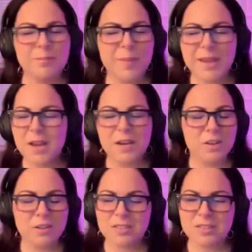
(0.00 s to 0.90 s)
my young
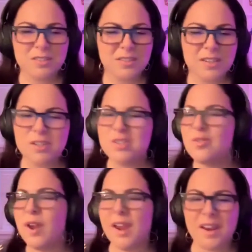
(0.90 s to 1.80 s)
adults
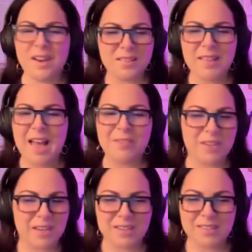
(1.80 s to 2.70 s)
enjoy
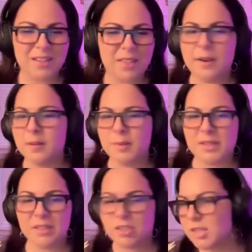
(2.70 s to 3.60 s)
laughing in
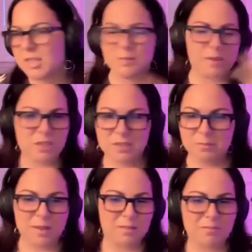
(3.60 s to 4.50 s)
therapy just as much as
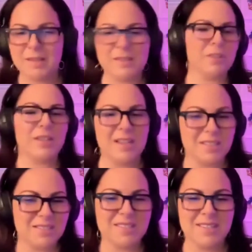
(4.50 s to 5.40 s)
my little
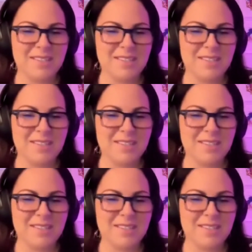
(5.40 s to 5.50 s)
kids